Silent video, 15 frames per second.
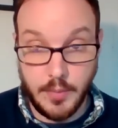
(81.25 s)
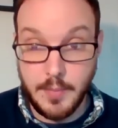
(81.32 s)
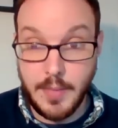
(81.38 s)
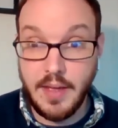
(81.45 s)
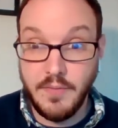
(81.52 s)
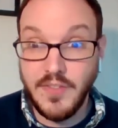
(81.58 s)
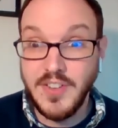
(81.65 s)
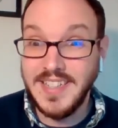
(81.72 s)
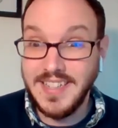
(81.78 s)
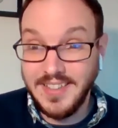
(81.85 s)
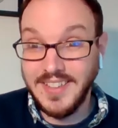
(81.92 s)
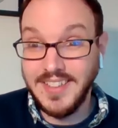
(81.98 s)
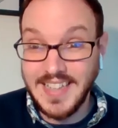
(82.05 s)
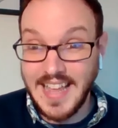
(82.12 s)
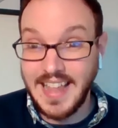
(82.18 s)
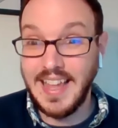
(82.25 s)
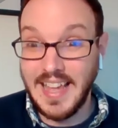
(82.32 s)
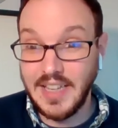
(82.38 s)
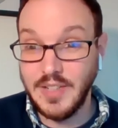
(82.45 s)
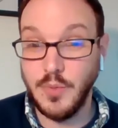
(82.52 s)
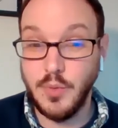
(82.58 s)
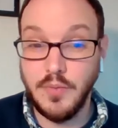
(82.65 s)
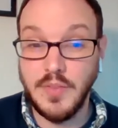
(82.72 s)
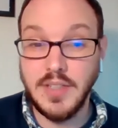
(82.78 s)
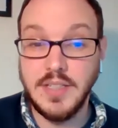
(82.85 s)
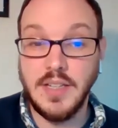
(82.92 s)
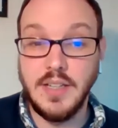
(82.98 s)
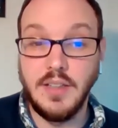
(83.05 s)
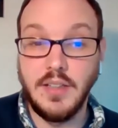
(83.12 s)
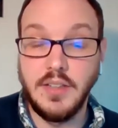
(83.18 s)
Remember, every single cell has one of
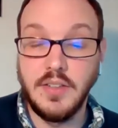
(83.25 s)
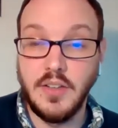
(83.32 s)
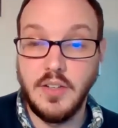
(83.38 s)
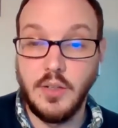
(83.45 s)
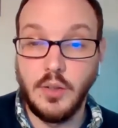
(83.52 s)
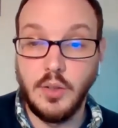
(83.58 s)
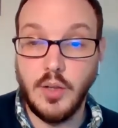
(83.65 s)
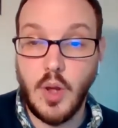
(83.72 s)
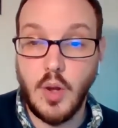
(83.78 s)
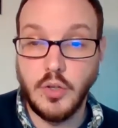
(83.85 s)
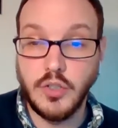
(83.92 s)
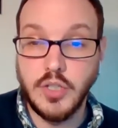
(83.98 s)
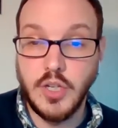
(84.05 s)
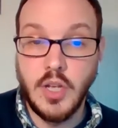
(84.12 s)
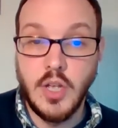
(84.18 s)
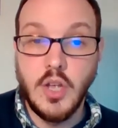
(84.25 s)
these little internal clocks.